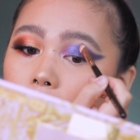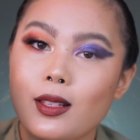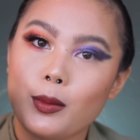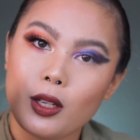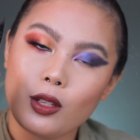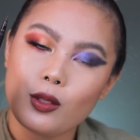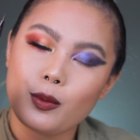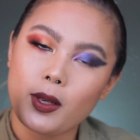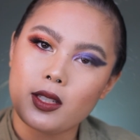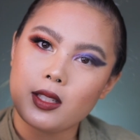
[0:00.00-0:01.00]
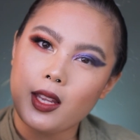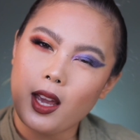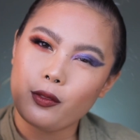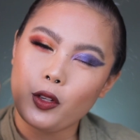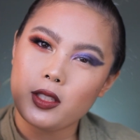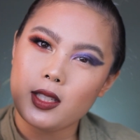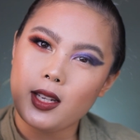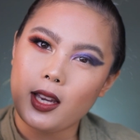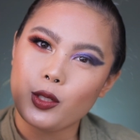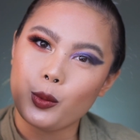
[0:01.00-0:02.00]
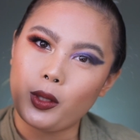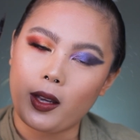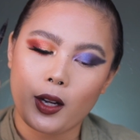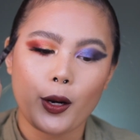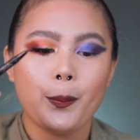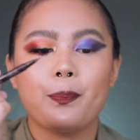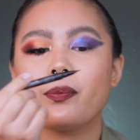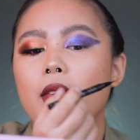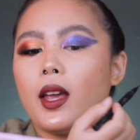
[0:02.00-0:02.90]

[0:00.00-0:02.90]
Next, I'm going to use my Kat Von D tattoo liner,